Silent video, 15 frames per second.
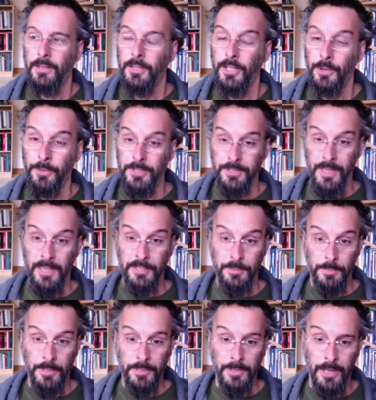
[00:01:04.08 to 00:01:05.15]

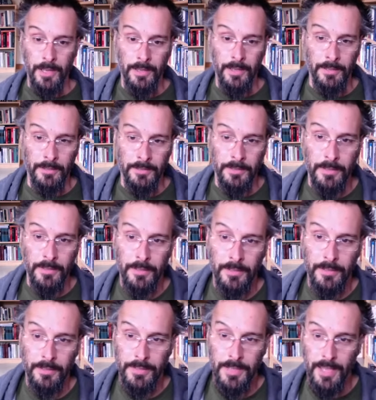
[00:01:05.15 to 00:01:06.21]
assessment and
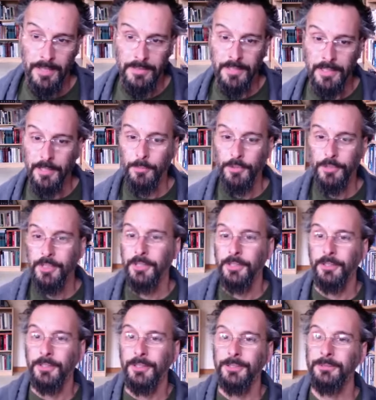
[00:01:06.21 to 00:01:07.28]
testing in
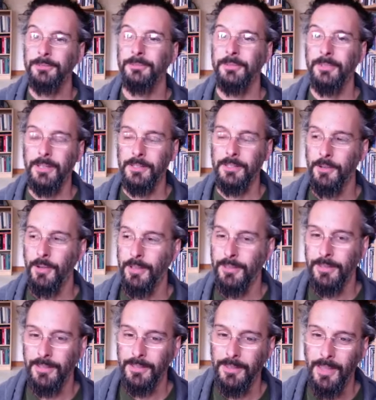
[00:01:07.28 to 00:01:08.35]
particular. And so I
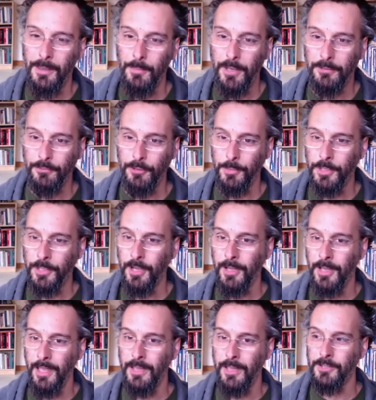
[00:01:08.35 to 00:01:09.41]
think that meant from a
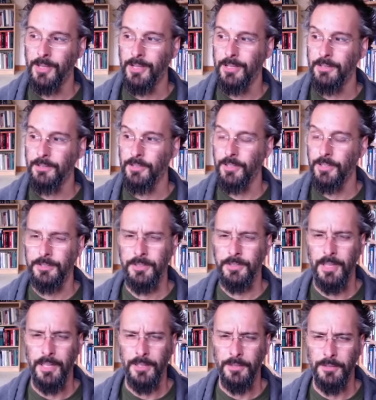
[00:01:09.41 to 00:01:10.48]
young age I didn't just
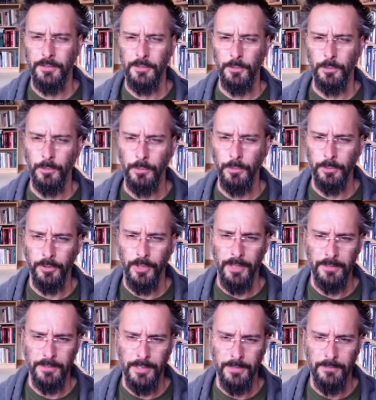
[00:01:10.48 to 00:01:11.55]
take schools
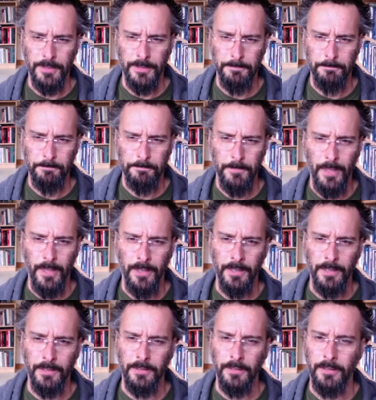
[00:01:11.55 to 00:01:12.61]
as given
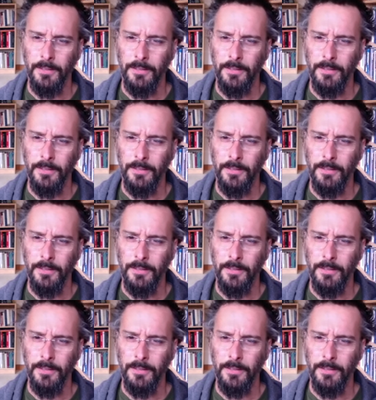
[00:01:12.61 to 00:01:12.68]
and